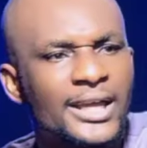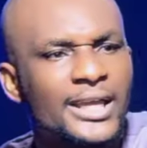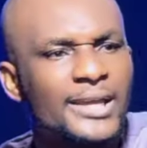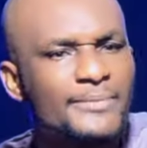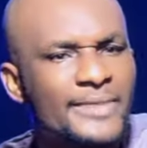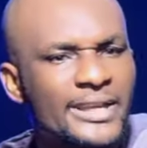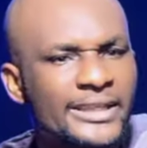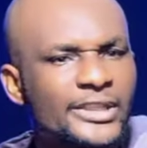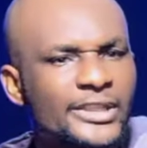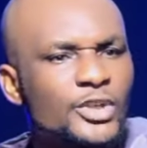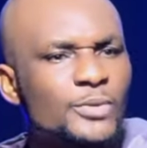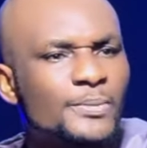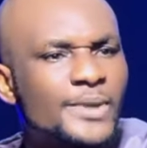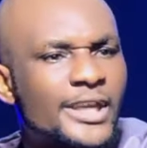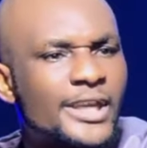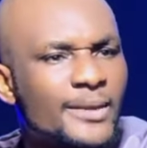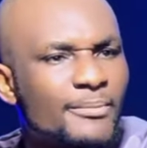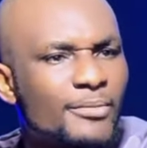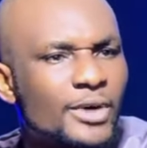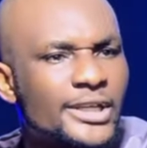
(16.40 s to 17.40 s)
immediately you
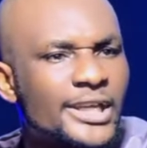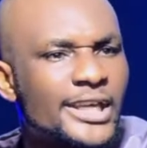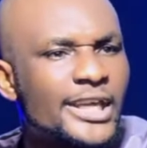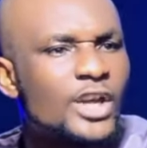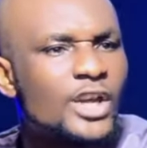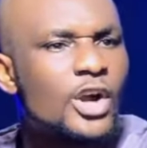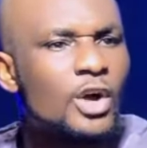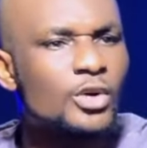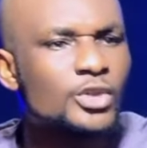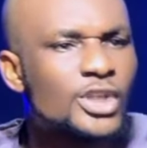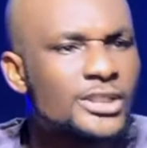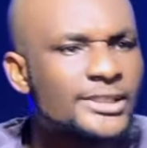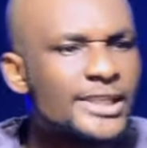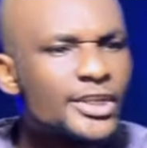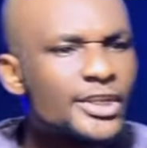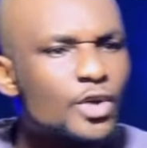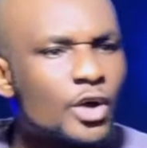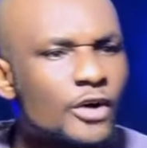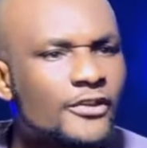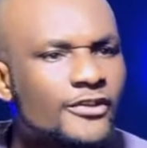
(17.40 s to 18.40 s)
became born again, God will just
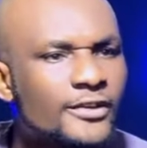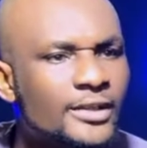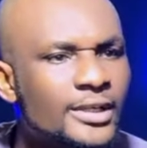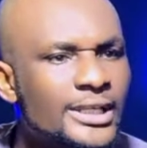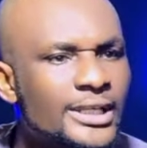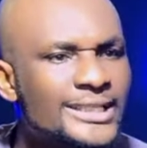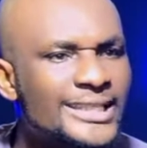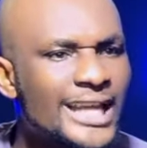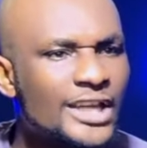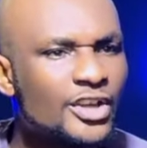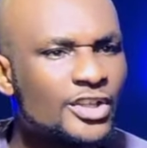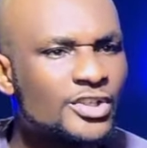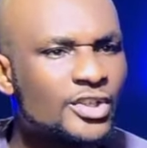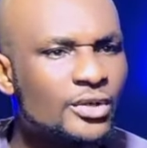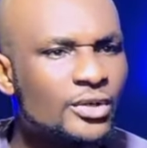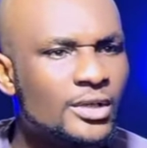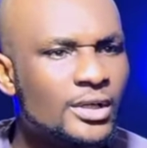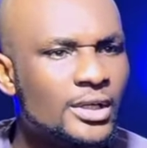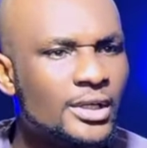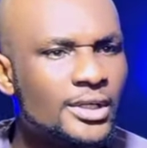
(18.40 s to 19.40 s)
take you off. Is that not
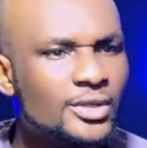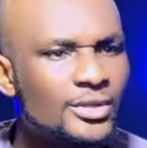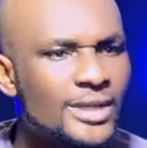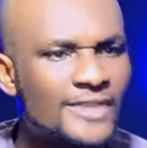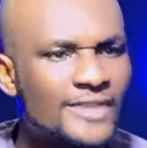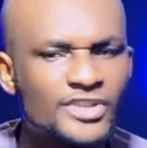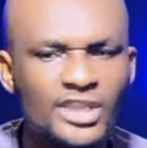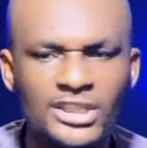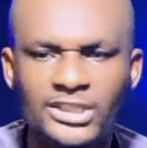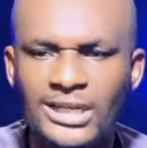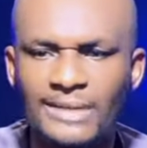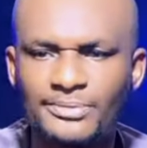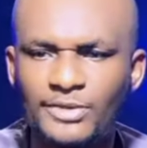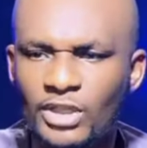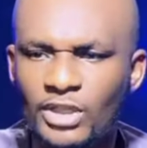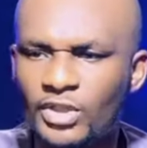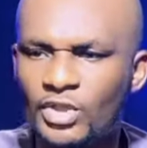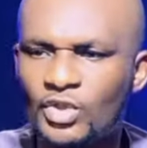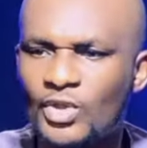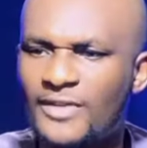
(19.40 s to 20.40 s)
so? You'll have just
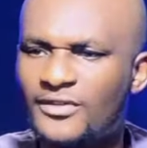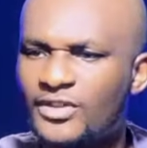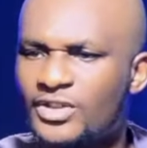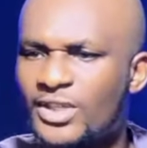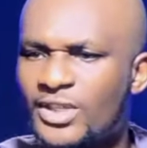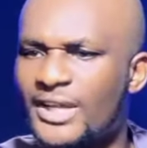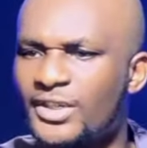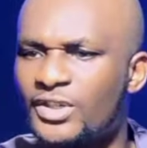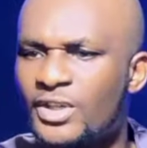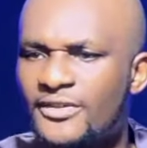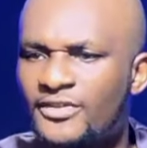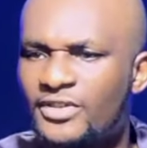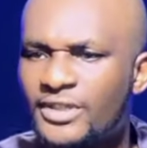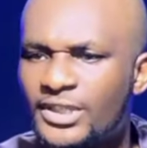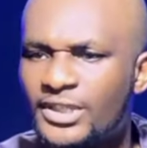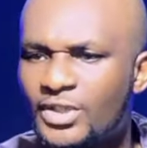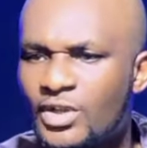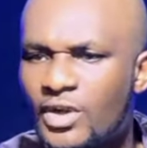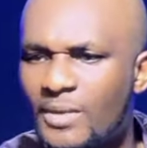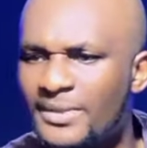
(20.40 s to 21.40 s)
raptured you to heaven, so you don't even
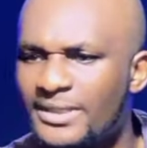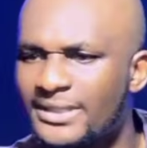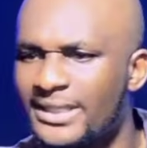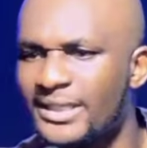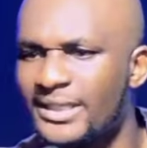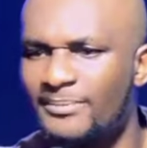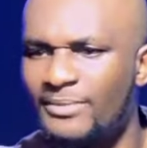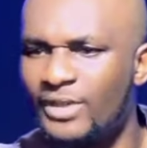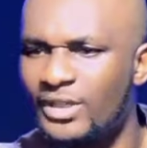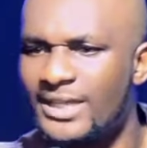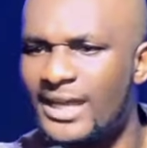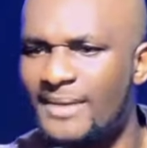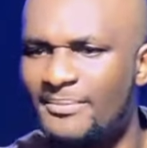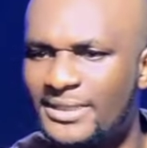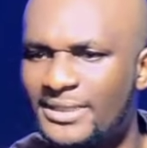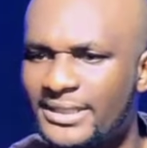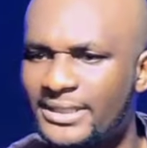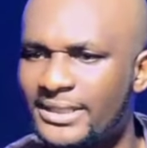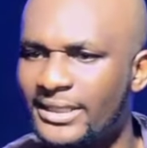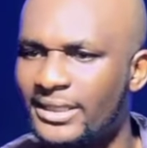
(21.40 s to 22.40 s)
need to commit any blunder and
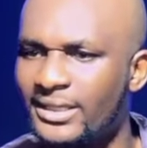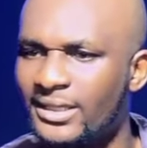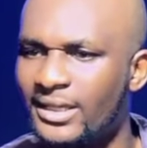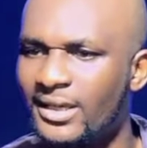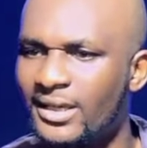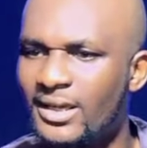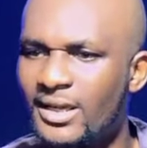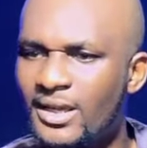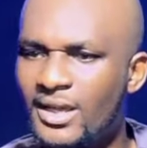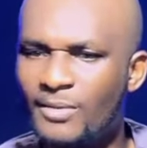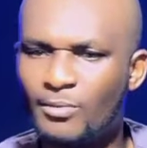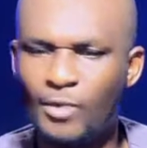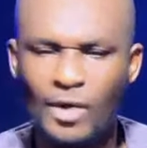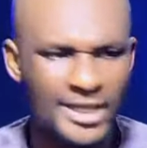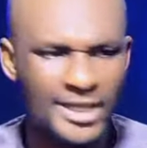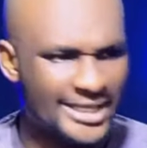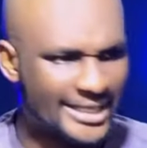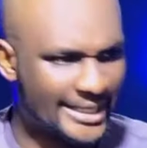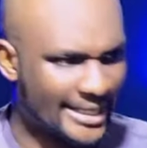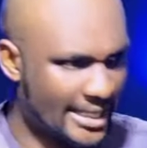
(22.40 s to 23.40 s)
miss it again. But
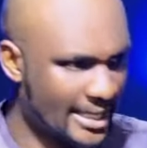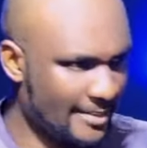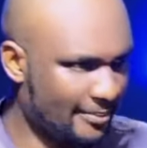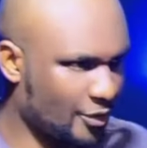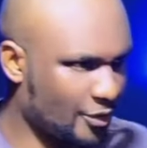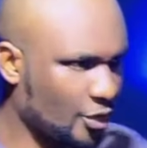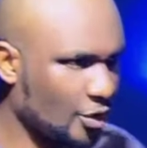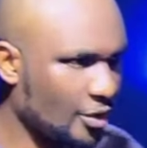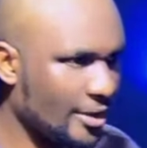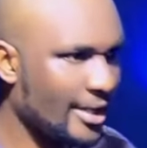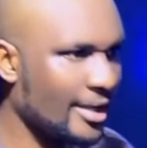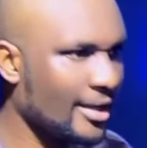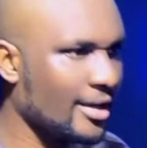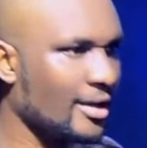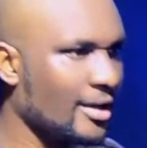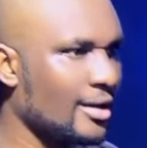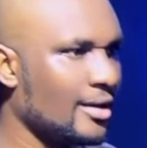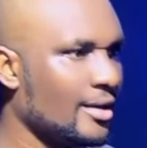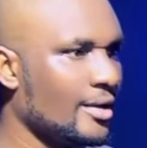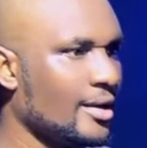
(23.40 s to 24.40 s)
he kept you here
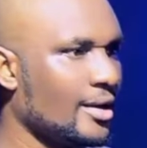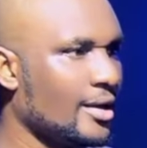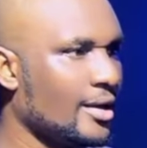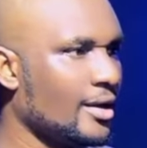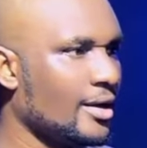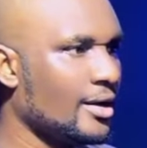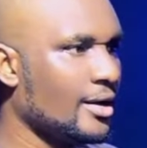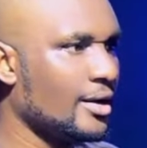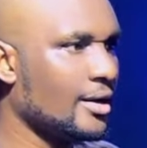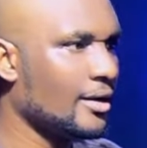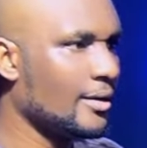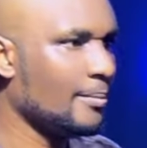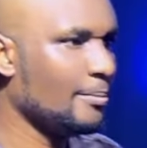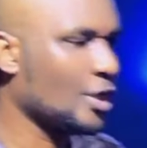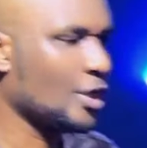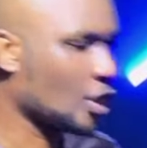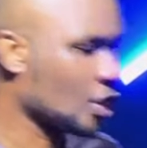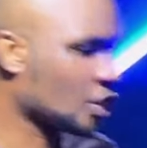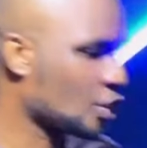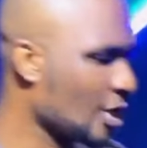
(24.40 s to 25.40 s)

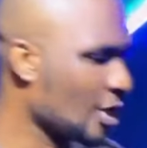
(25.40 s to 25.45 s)
because